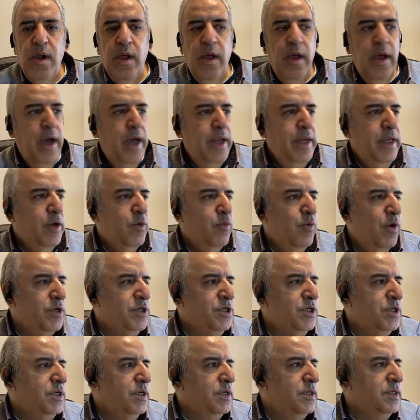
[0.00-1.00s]
Any
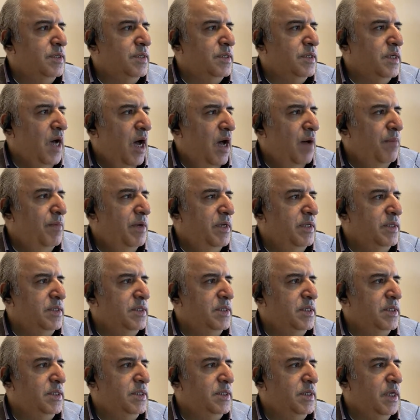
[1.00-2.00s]
questions,
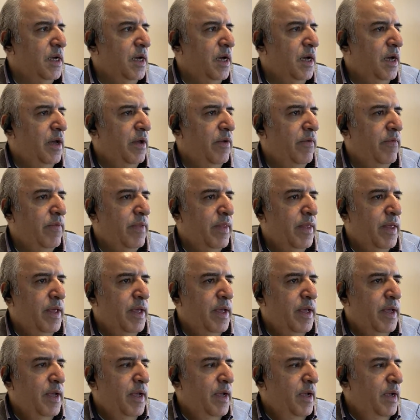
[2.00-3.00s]
comments?
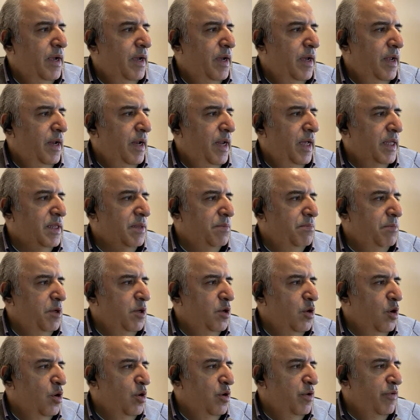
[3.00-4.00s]
Let me
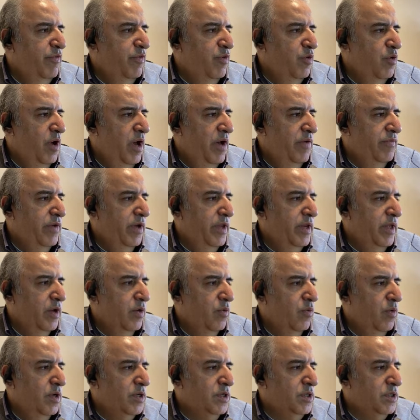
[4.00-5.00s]
know if you have any
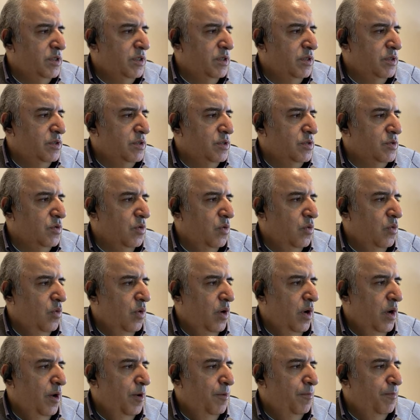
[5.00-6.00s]
questions
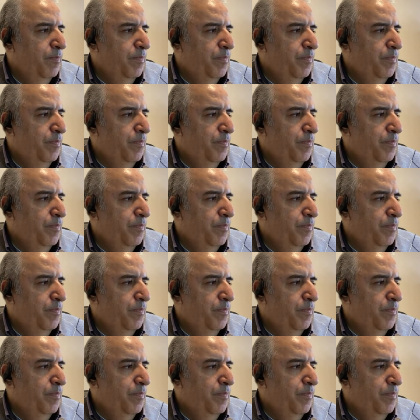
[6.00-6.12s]
so